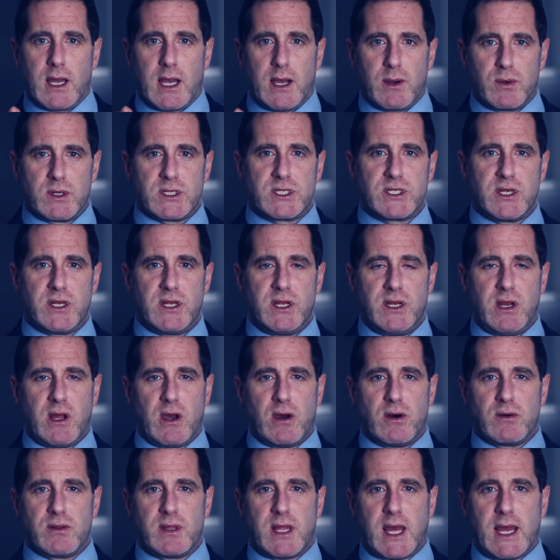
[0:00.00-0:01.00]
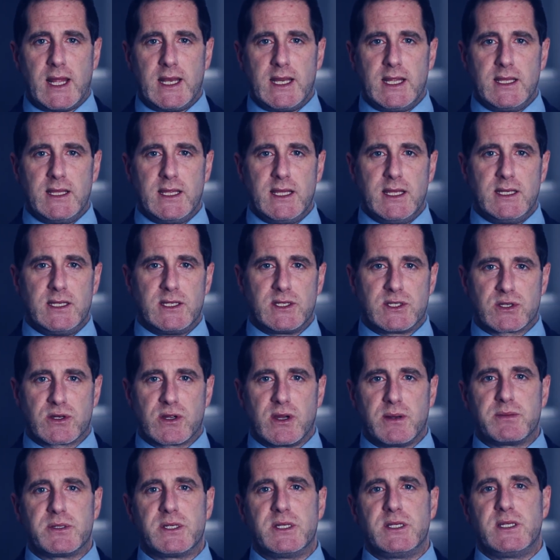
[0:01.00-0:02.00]
I want you to know that in the
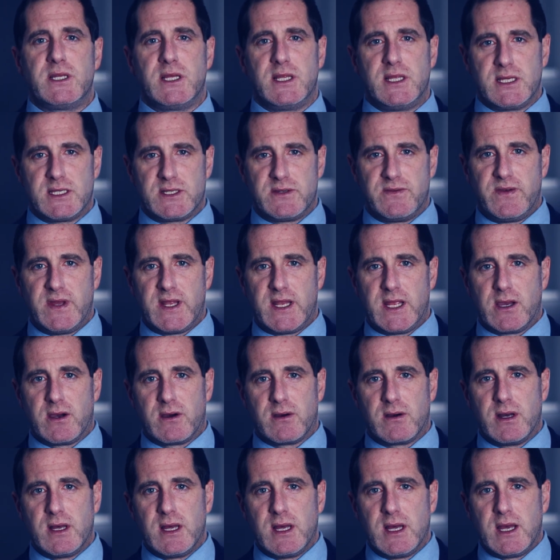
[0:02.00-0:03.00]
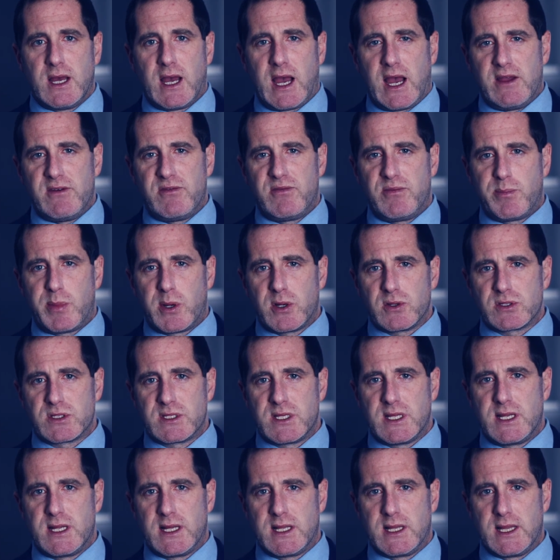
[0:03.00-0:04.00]
description to this video, I've
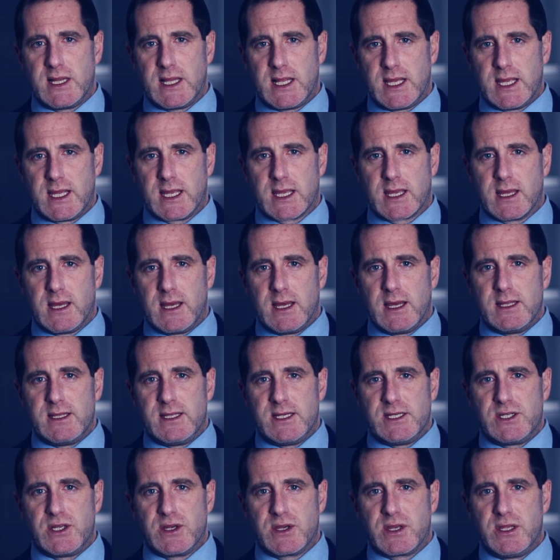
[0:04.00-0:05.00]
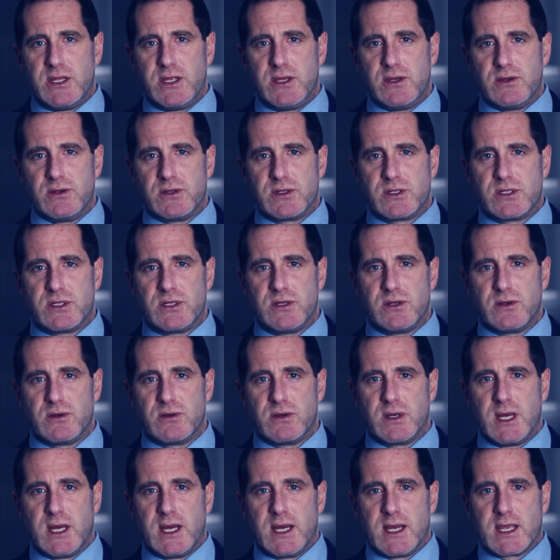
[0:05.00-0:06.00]
posted a link that you can use
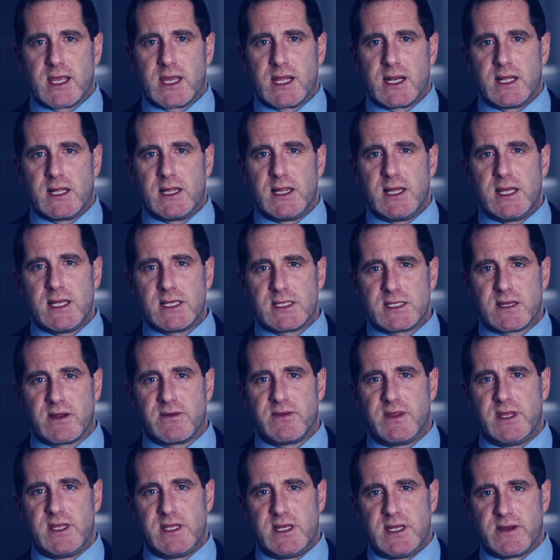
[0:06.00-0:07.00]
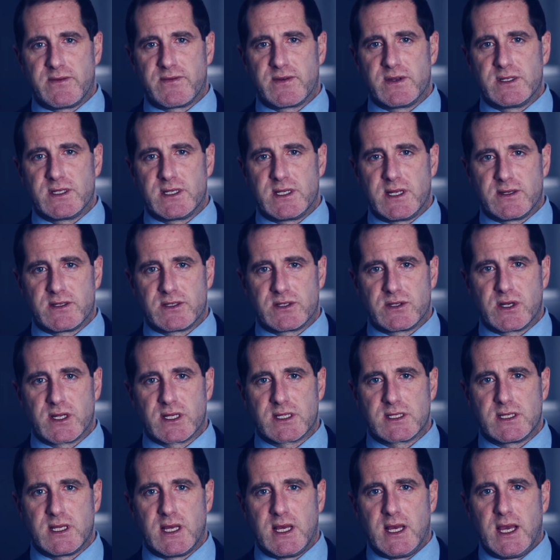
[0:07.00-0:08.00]
to get a list of the different
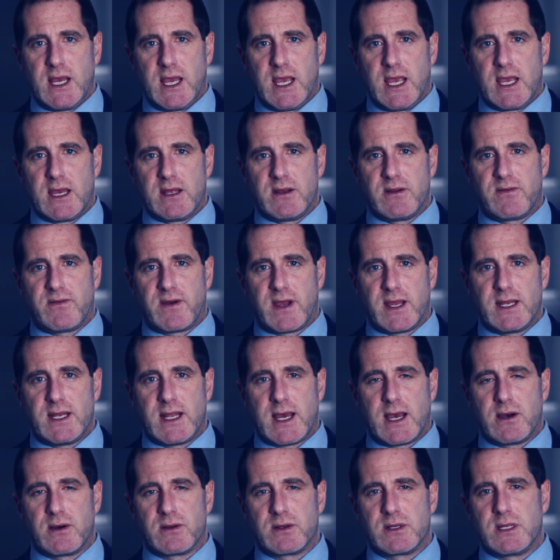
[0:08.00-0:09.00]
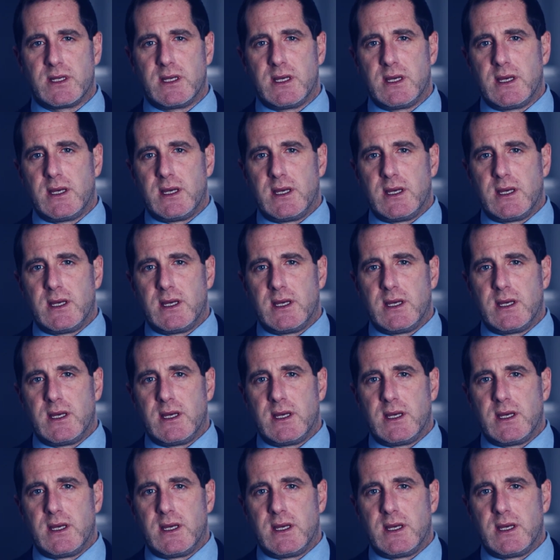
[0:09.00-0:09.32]
districts and find out